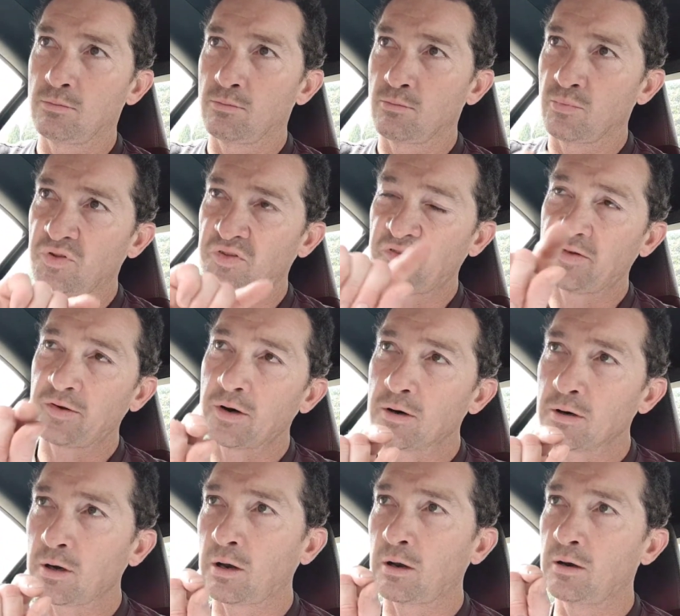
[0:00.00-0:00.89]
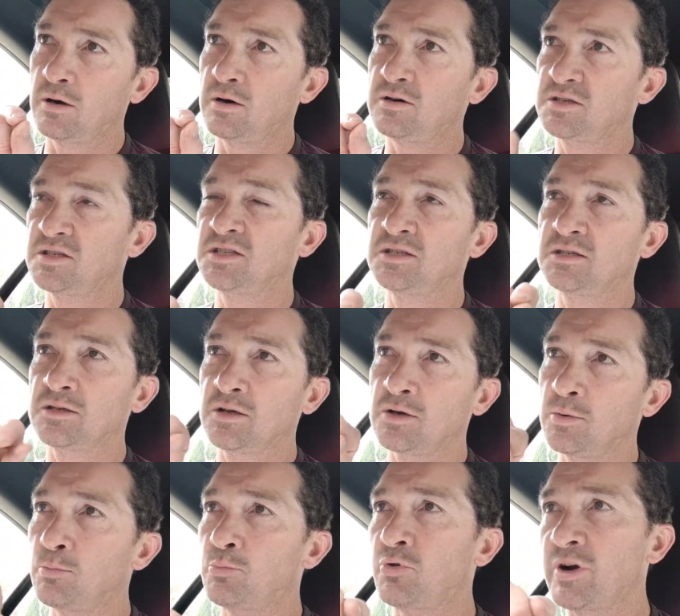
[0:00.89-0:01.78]
circular
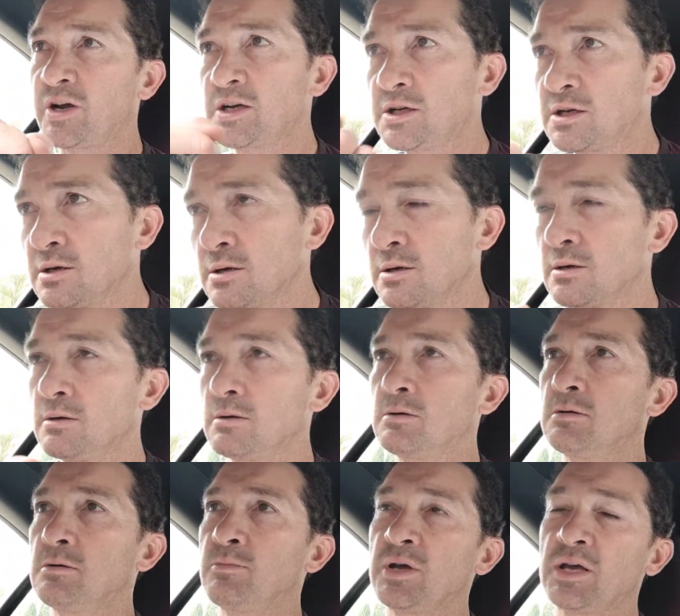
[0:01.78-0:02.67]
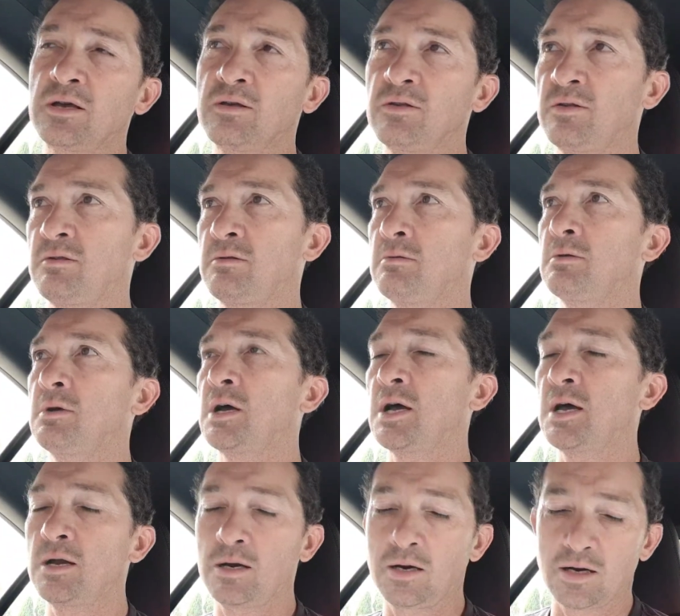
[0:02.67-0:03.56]
compression, and because I
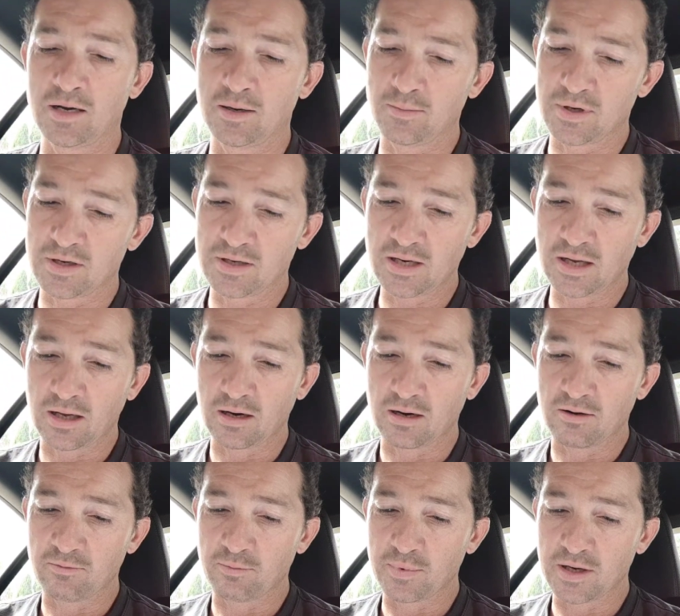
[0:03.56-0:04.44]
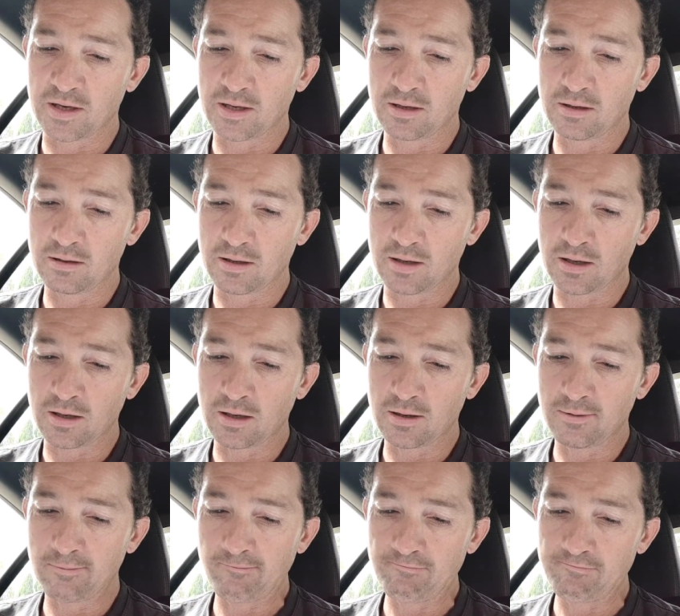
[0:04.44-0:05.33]
had a nightmare taking off mine.
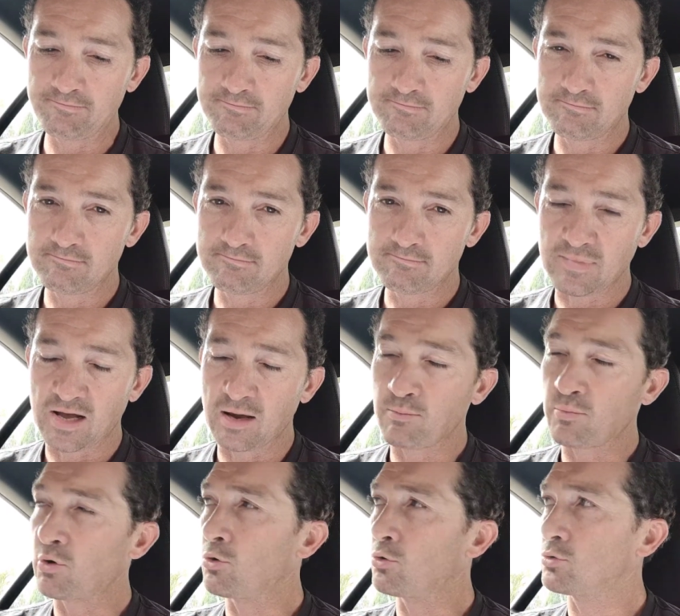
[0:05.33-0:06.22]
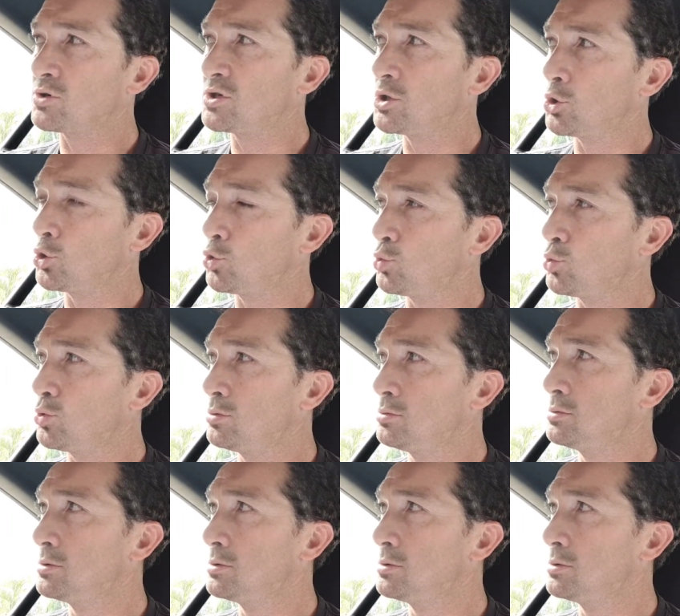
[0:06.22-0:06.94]
I broke 2,